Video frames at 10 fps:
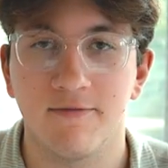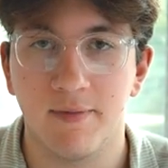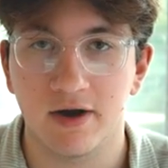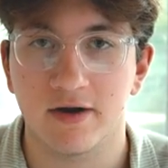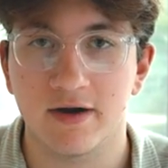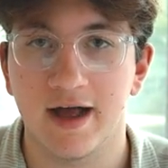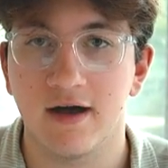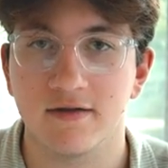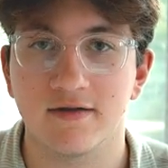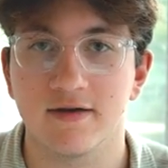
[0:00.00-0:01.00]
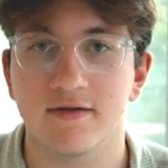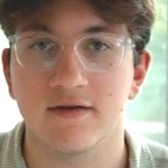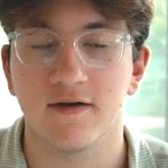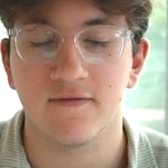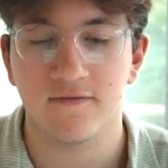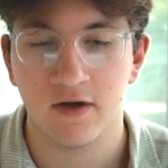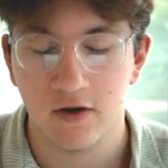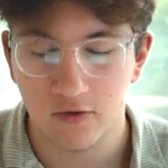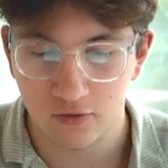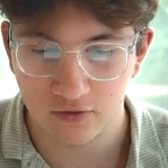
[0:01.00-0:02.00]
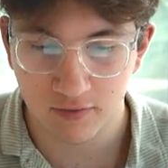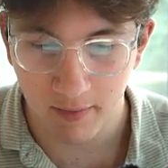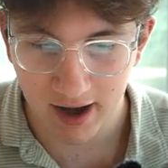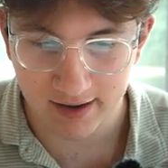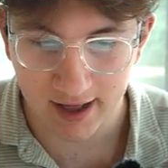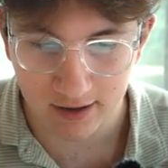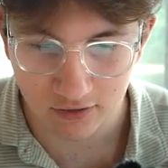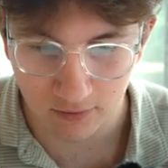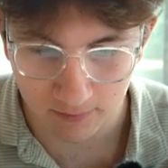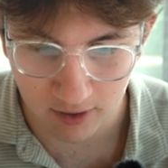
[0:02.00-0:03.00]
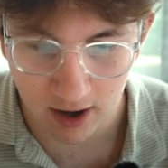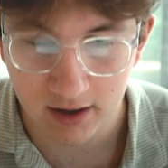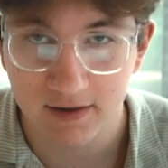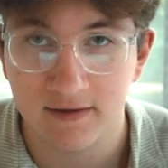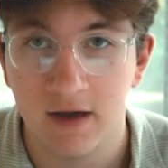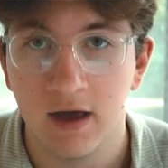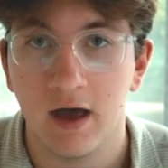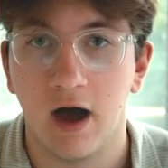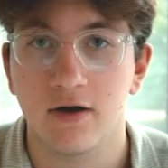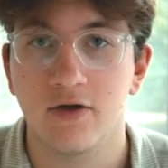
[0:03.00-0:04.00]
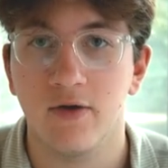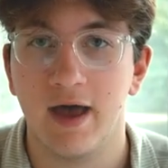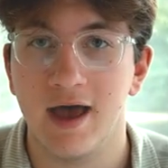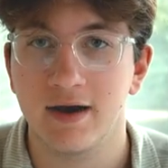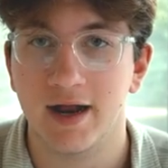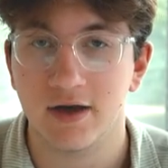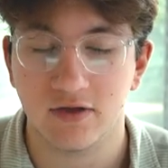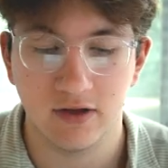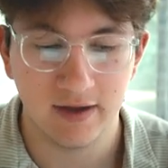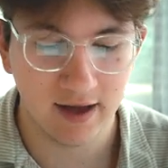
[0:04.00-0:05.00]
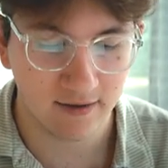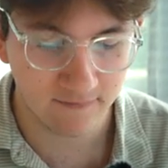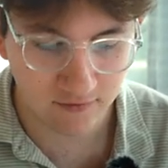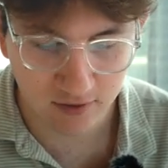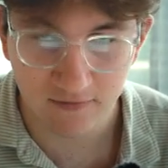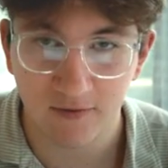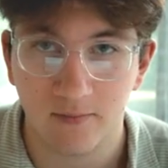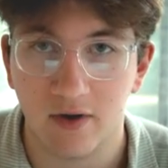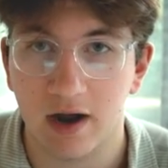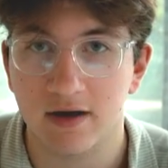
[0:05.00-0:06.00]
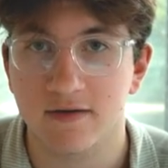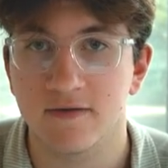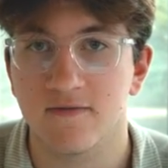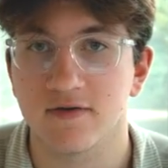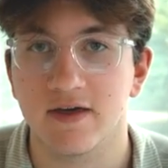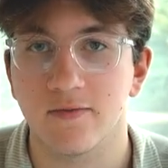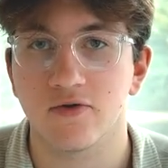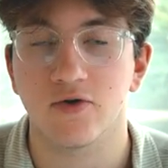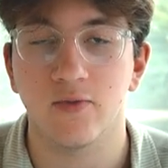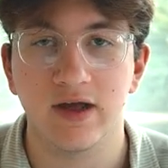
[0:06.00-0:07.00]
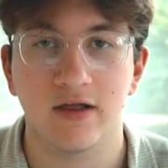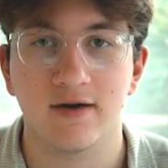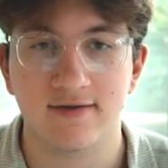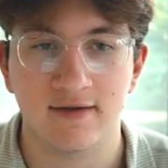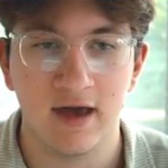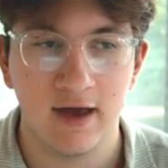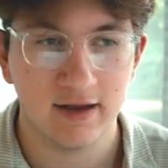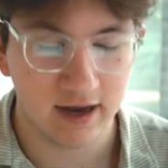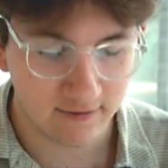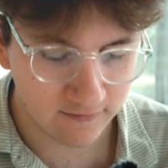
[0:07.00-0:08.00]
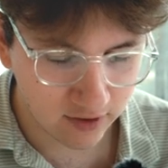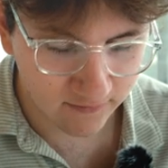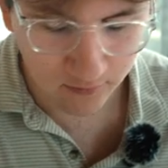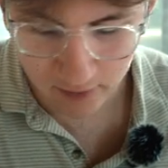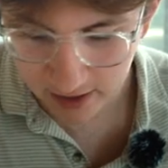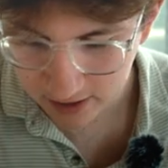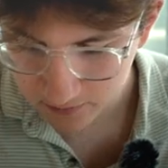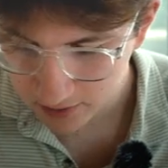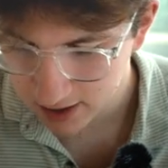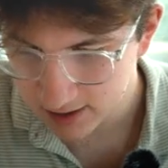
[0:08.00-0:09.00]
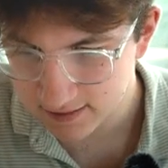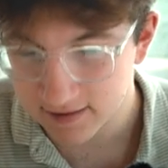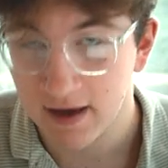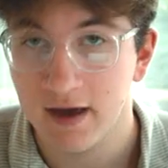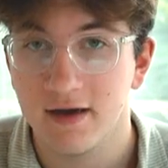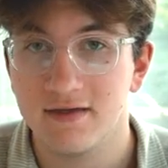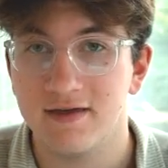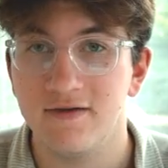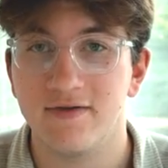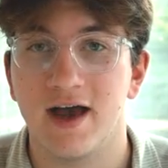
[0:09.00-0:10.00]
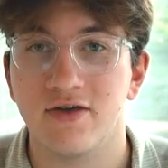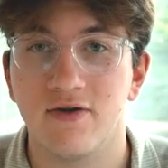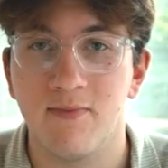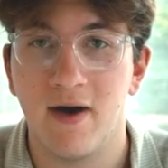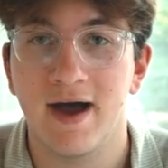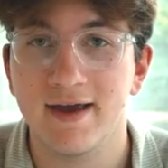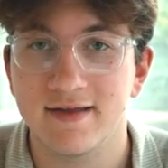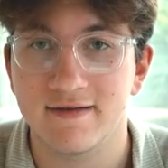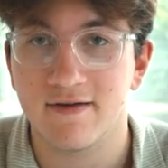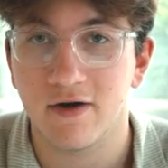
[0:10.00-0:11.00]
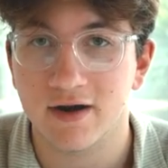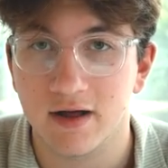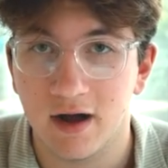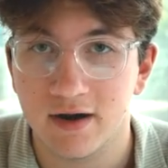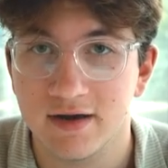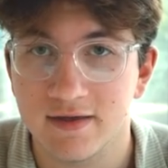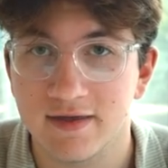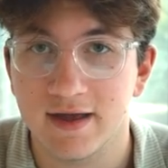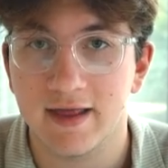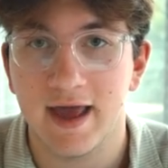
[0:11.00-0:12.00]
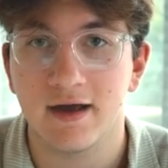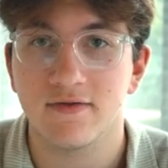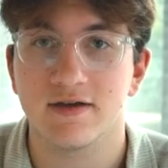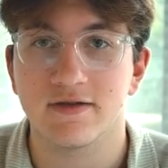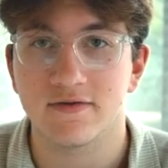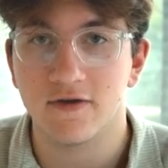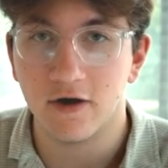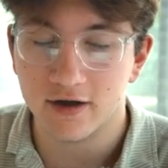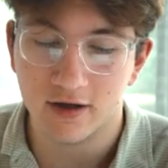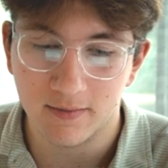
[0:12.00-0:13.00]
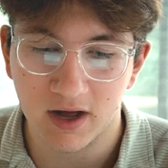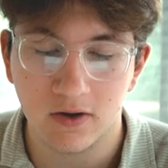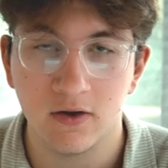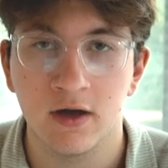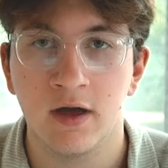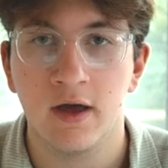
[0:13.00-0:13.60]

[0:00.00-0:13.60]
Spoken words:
of a better analysis of who's buying the actual product. I'd go ahead and actually take a few different products. For example, we're doing weight loss, take a few different weight loss products, see who's actually buying it, the target audience and the angles that they're talking about.